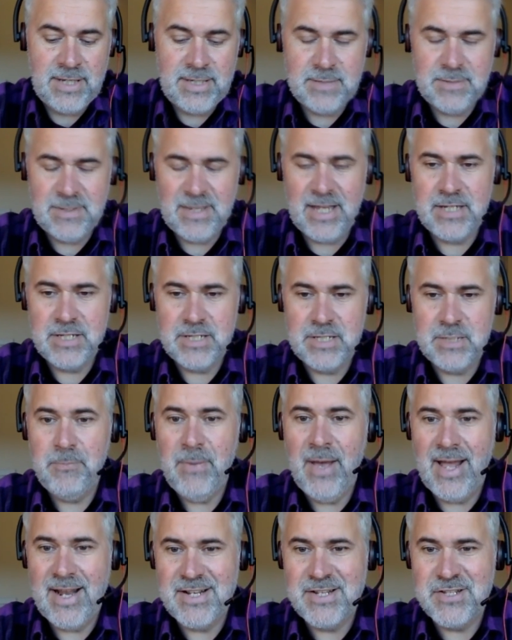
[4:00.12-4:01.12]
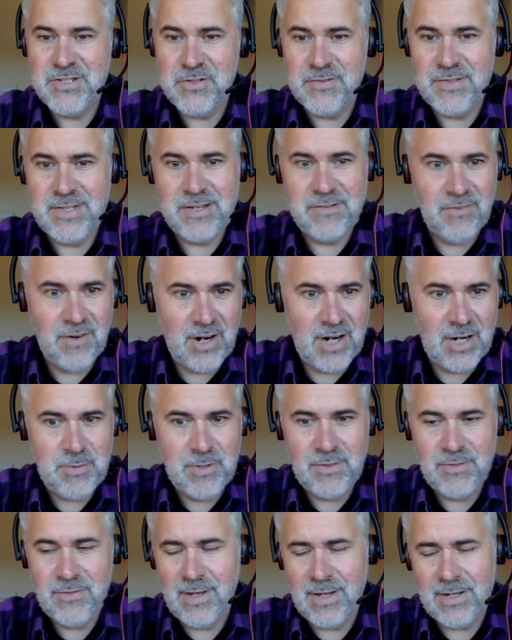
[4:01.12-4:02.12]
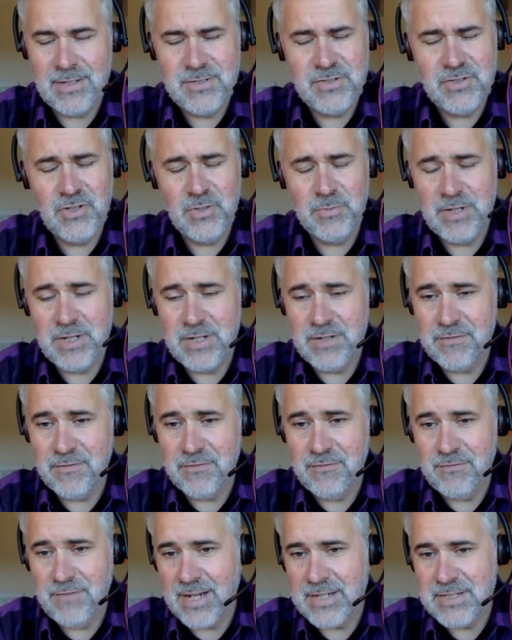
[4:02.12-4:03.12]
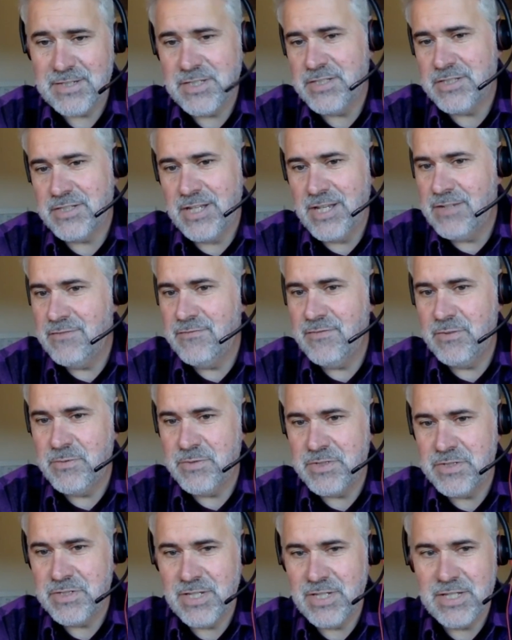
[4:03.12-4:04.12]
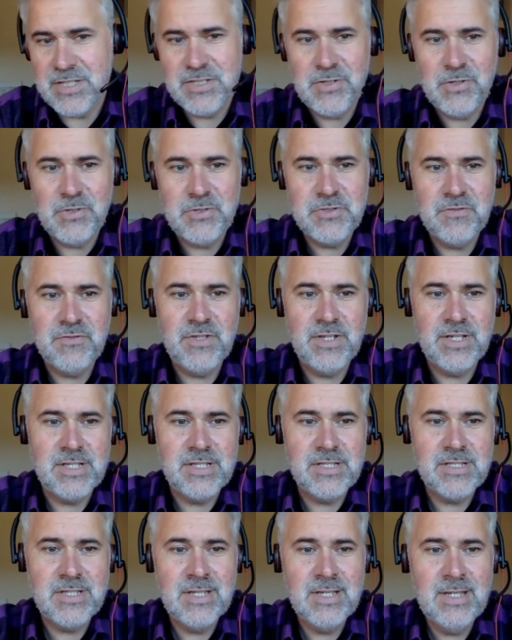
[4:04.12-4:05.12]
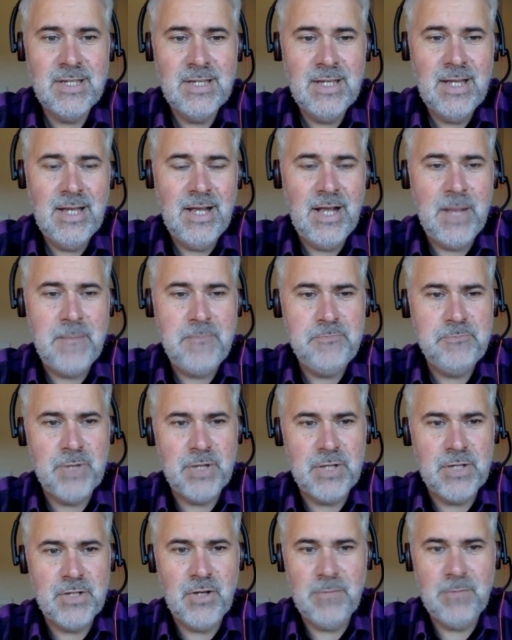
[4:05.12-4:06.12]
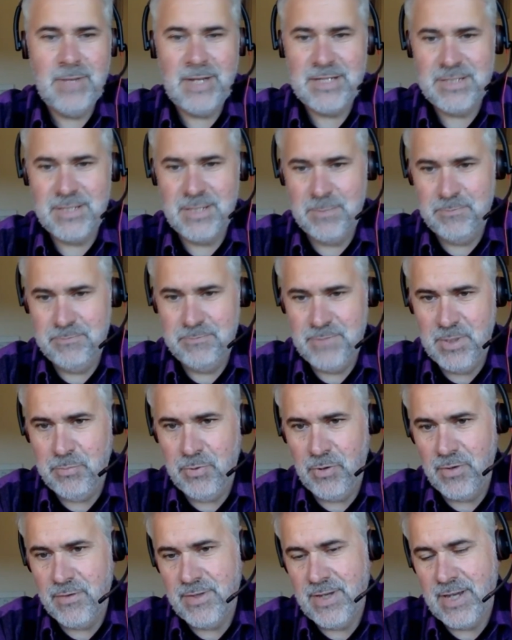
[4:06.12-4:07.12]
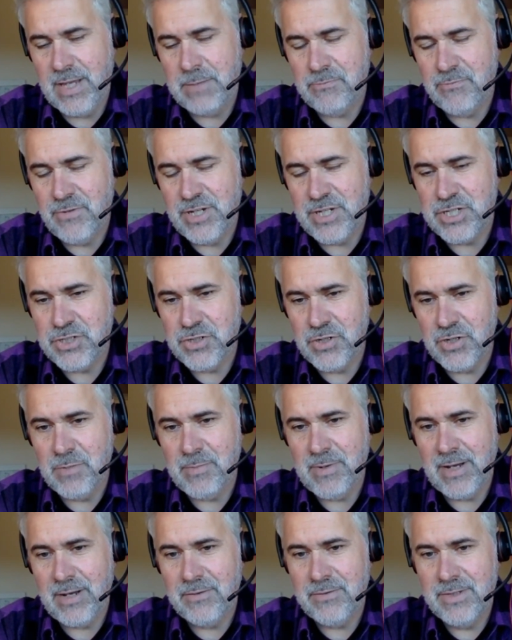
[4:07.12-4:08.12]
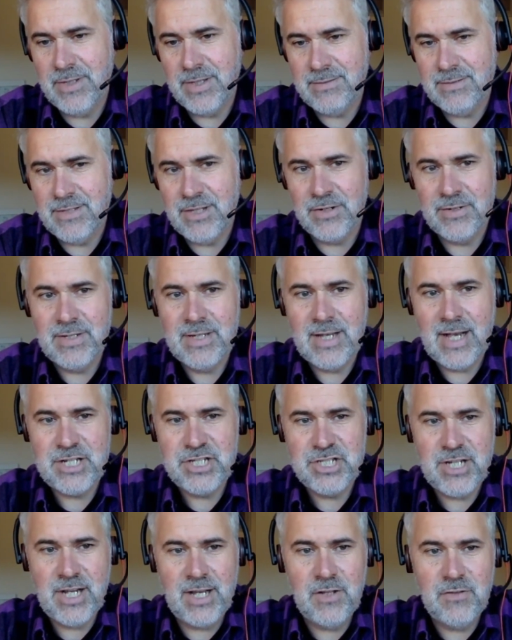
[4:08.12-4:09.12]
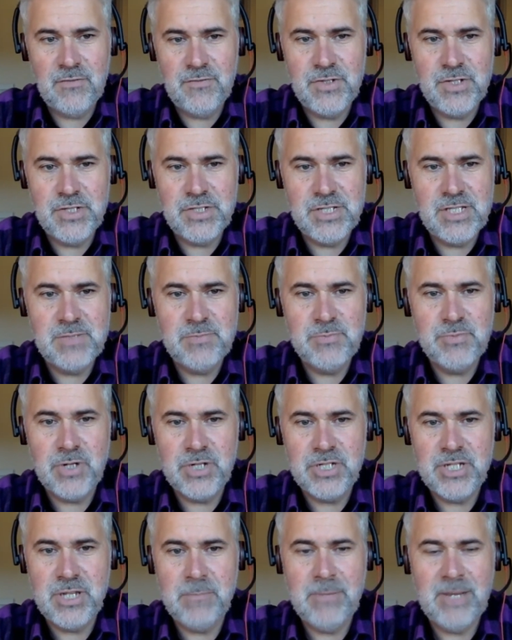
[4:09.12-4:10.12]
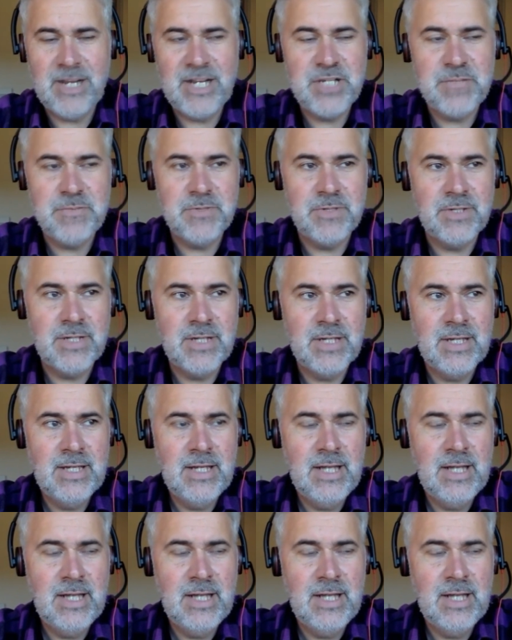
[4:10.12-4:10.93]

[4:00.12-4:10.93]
It kind of depends on the environment. There are so many different factors that influence these sorts of things. But going back to the point there you raised, John, about the Agile versus project management.